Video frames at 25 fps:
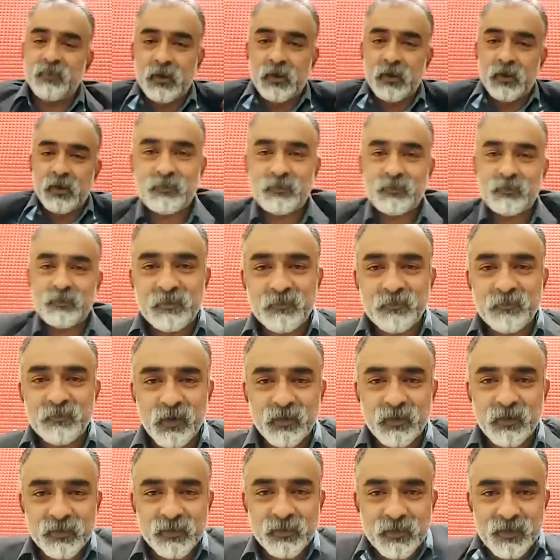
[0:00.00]
one
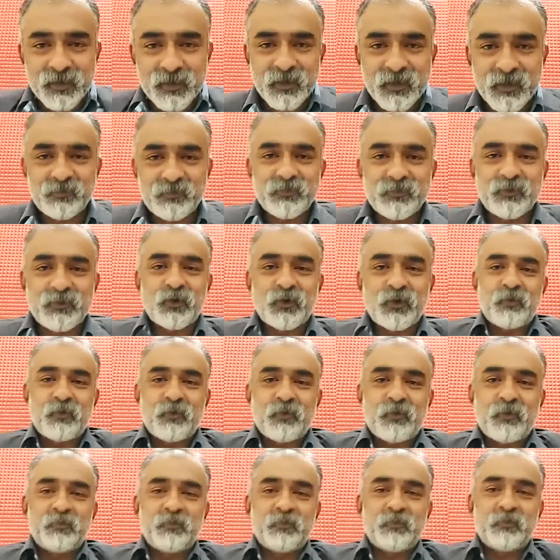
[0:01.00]
more, um, you know,
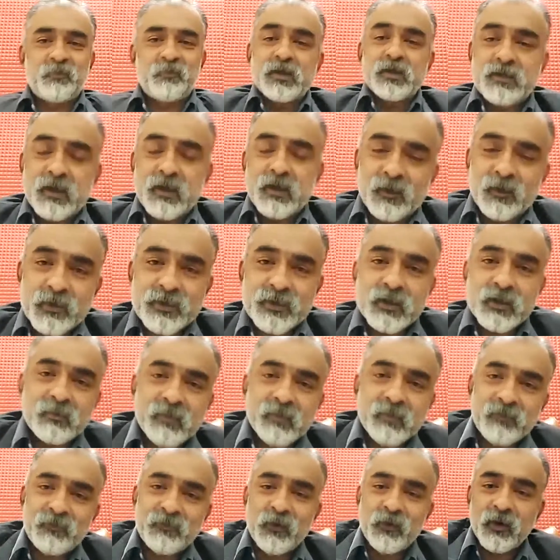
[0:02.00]
pretty personal question
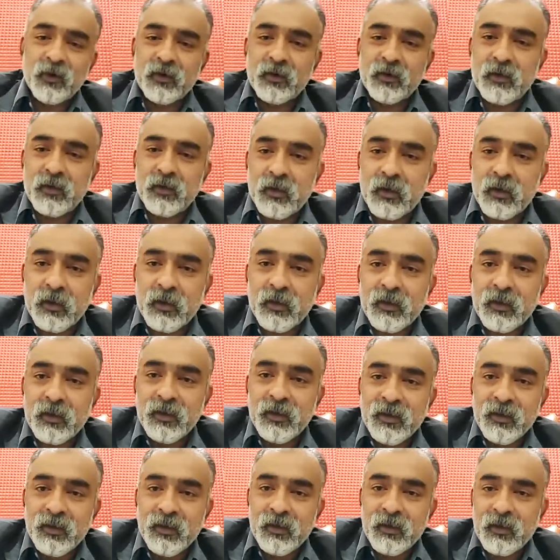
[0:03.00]
before uh,
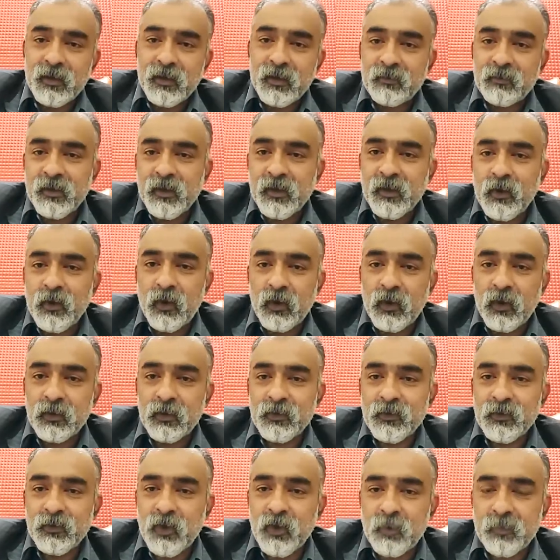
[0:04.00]
uh, we go on
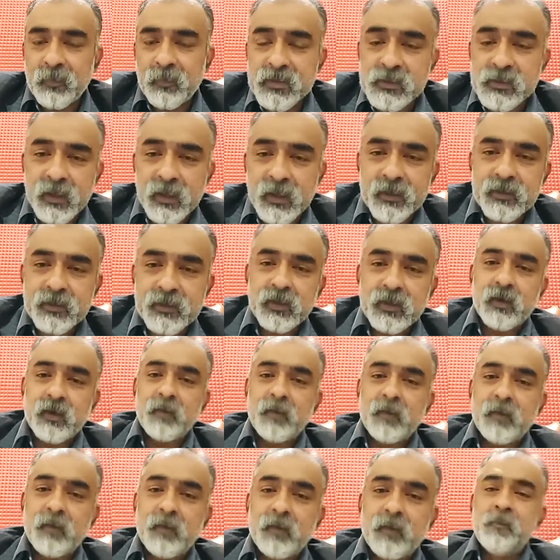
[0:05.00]
to your presentation.